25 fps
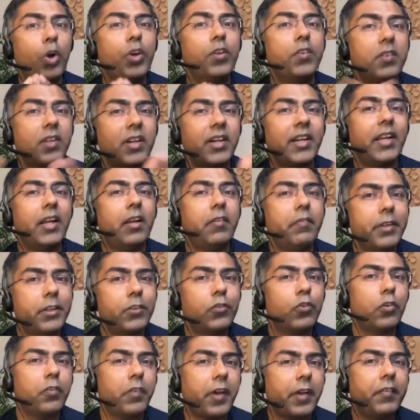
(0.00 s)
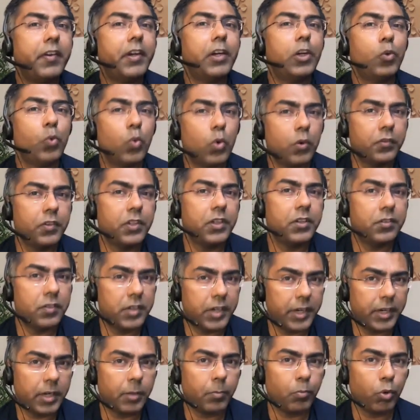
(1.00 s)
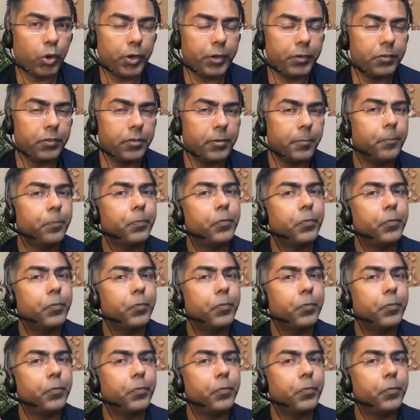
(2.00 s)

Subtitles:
is the relevance of having two of these data points.